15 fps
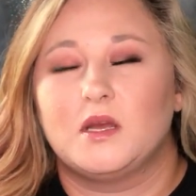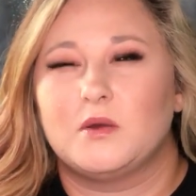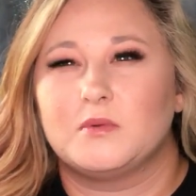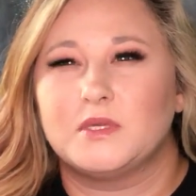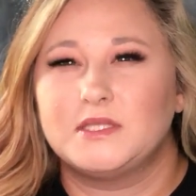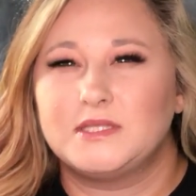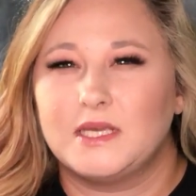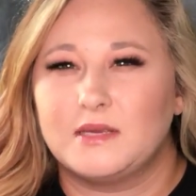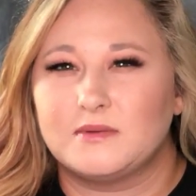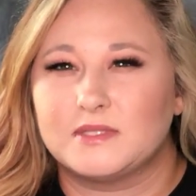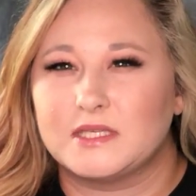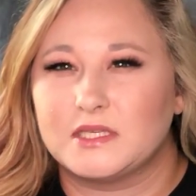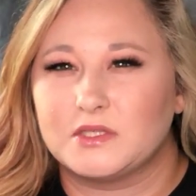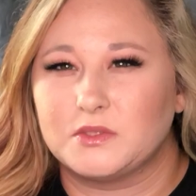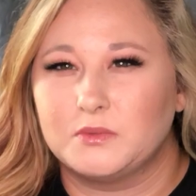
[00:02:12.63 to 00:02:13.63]
I want to say I was
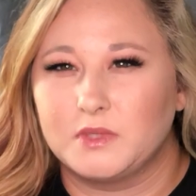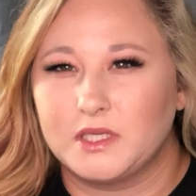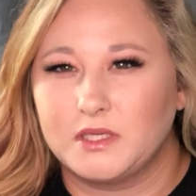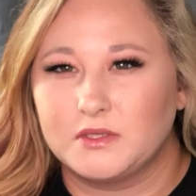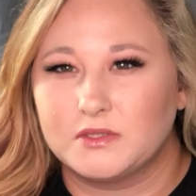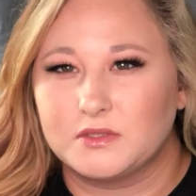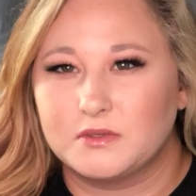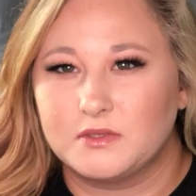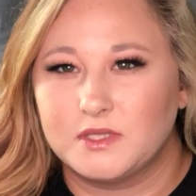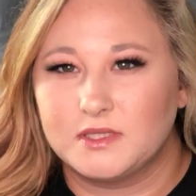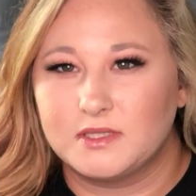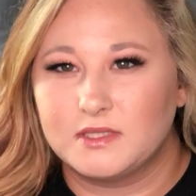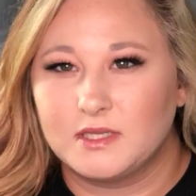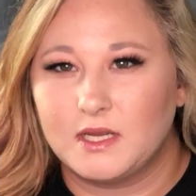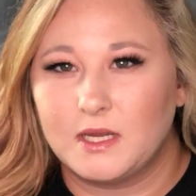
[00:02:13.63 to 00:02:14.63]
like 20 years old
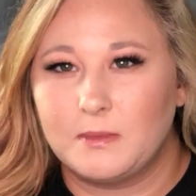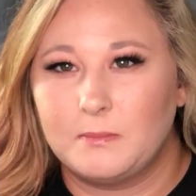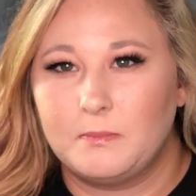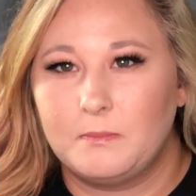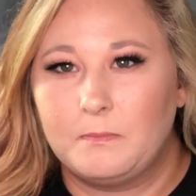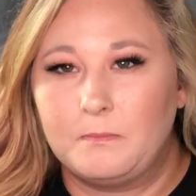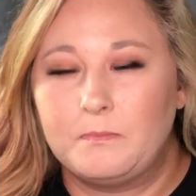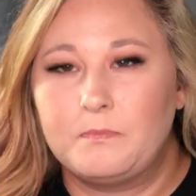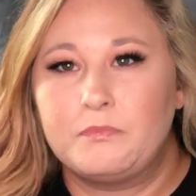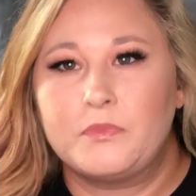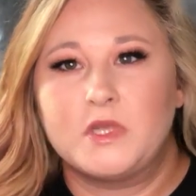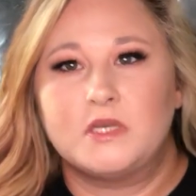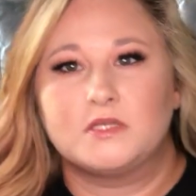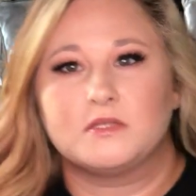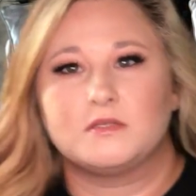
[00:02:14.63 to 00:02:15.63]
at the time.
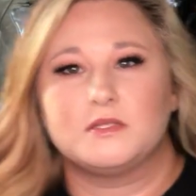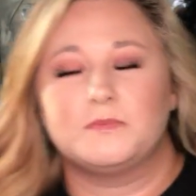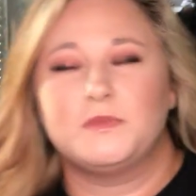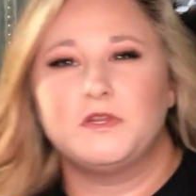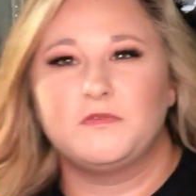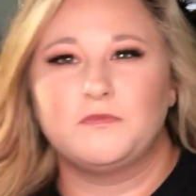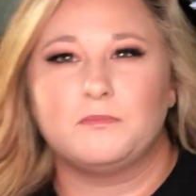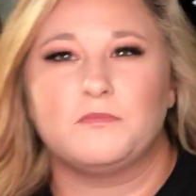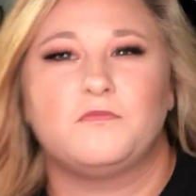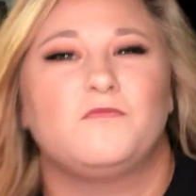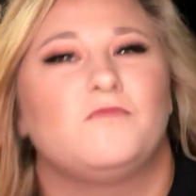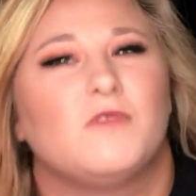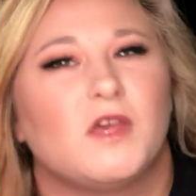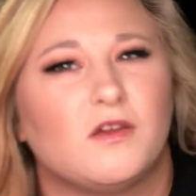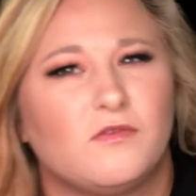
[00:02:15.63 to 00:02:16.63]
So it's been
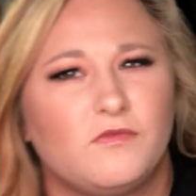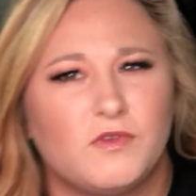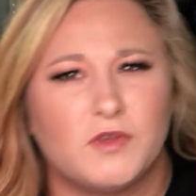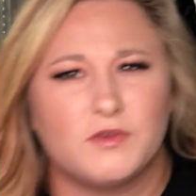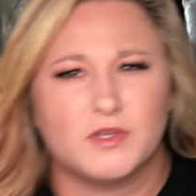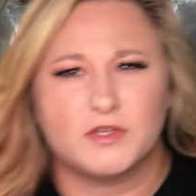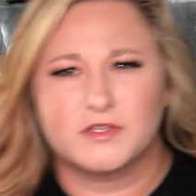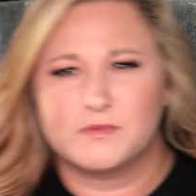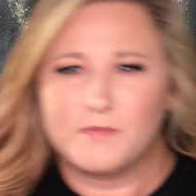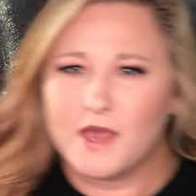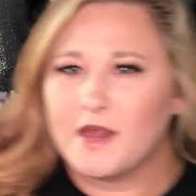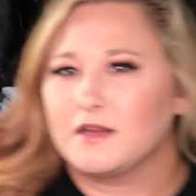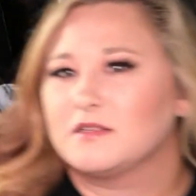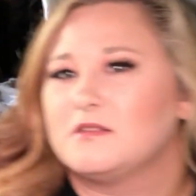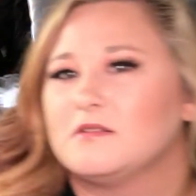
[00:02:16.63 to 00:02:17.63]
a few years
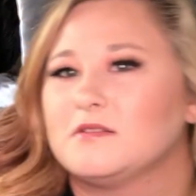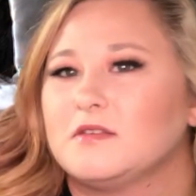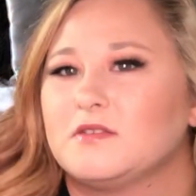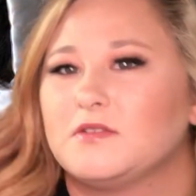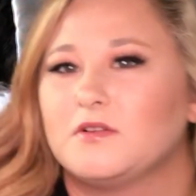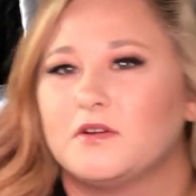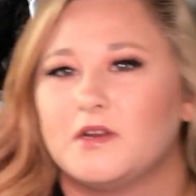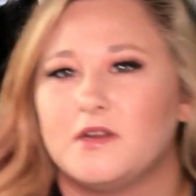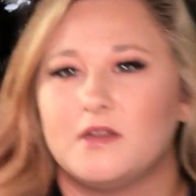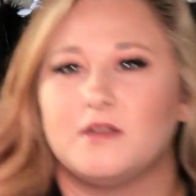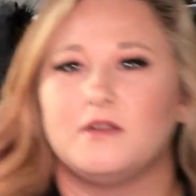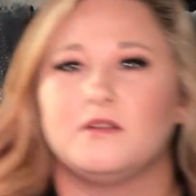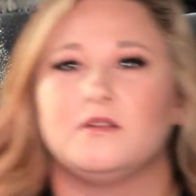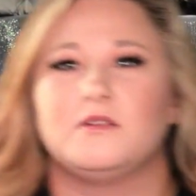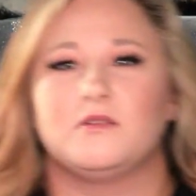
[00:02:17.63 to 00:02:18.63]
back since I started
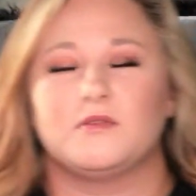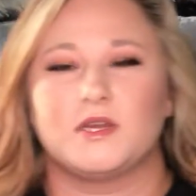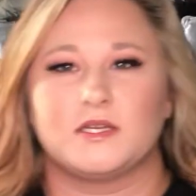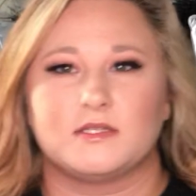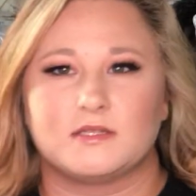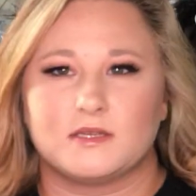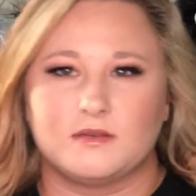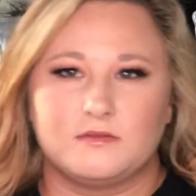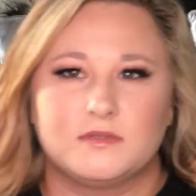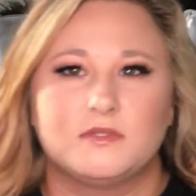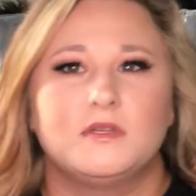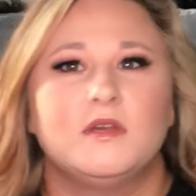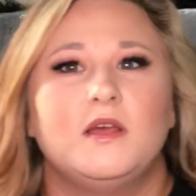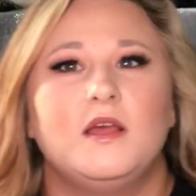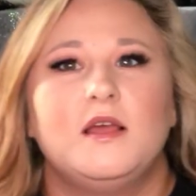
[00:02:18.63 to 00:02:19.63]
in direct sales.
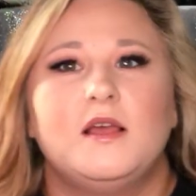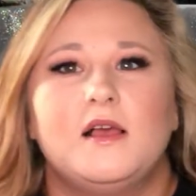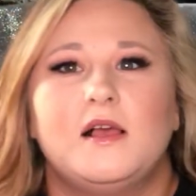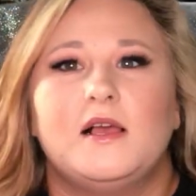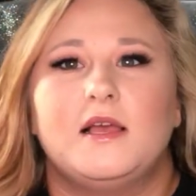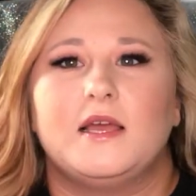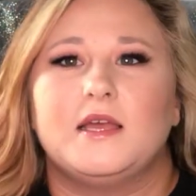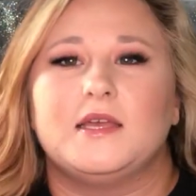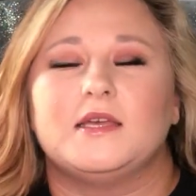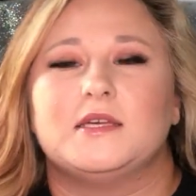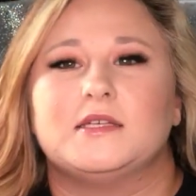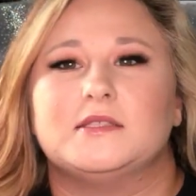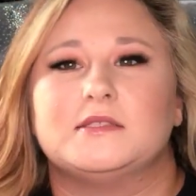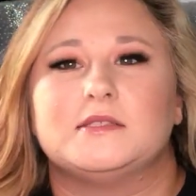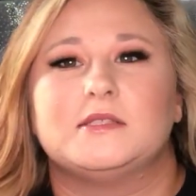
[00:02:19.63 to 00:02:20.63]

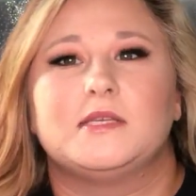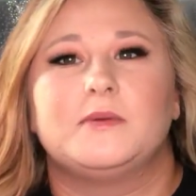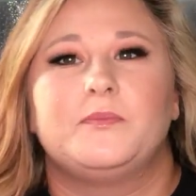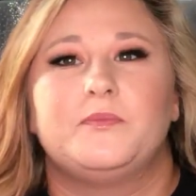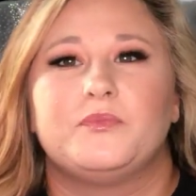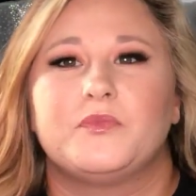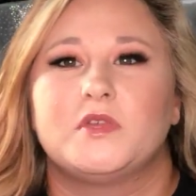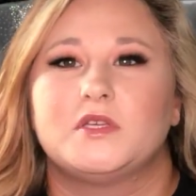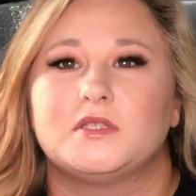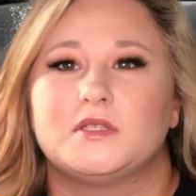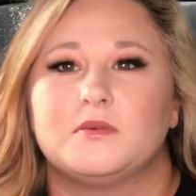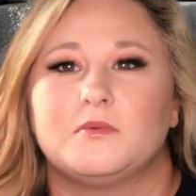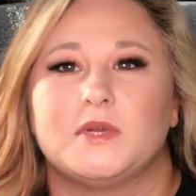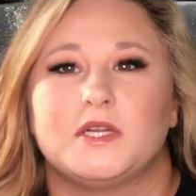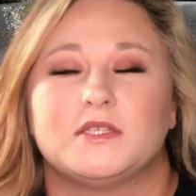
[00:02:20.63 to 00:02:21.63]
And
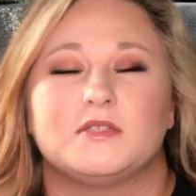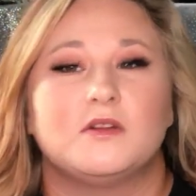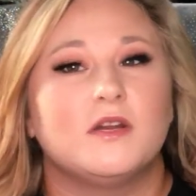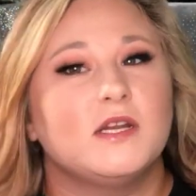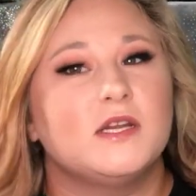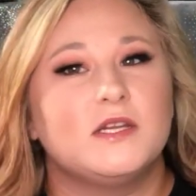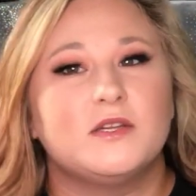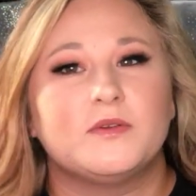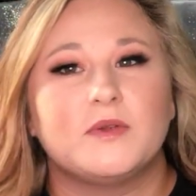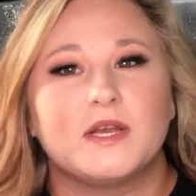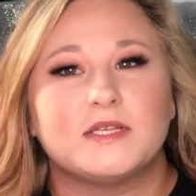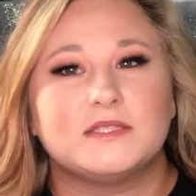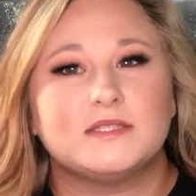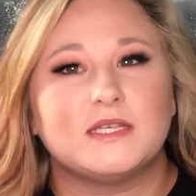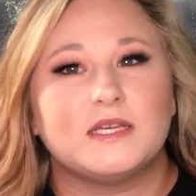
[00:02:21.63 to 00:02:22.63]
so when I started in
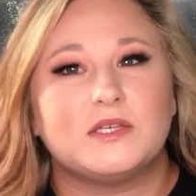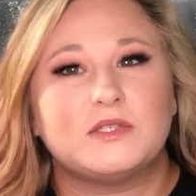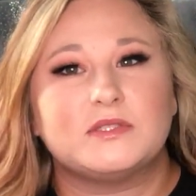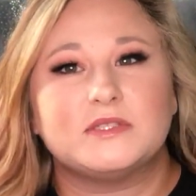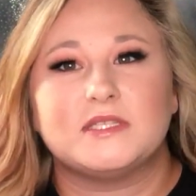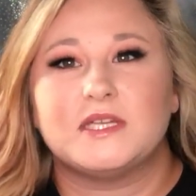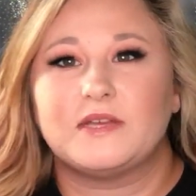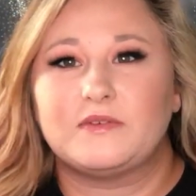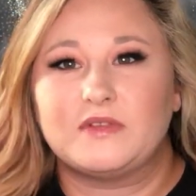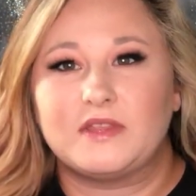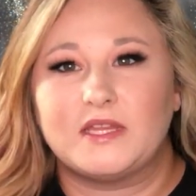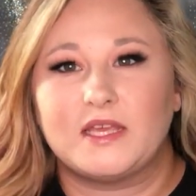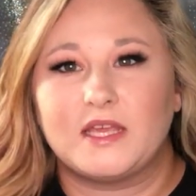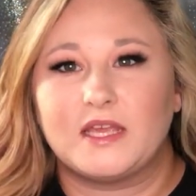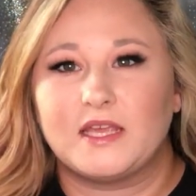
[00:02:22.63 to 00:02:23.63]
direct sales and
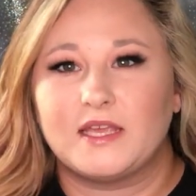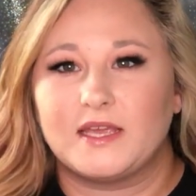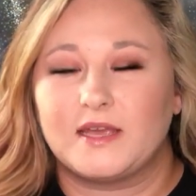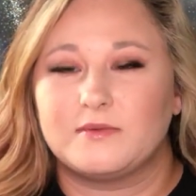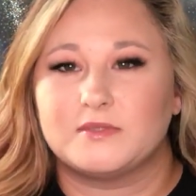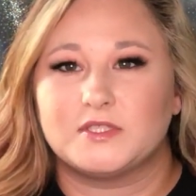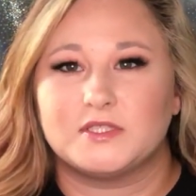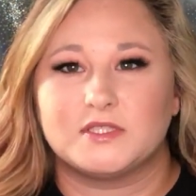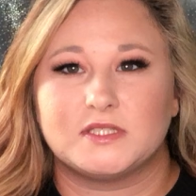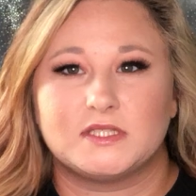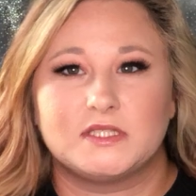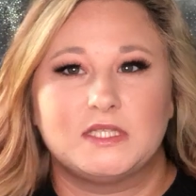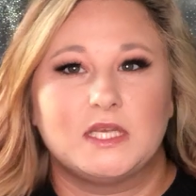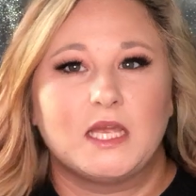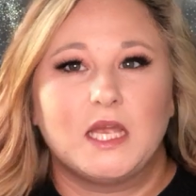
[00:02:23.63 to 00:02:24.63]
everything, I was
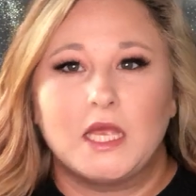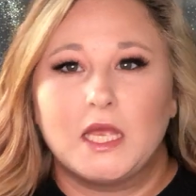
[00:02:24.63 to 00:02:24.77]
just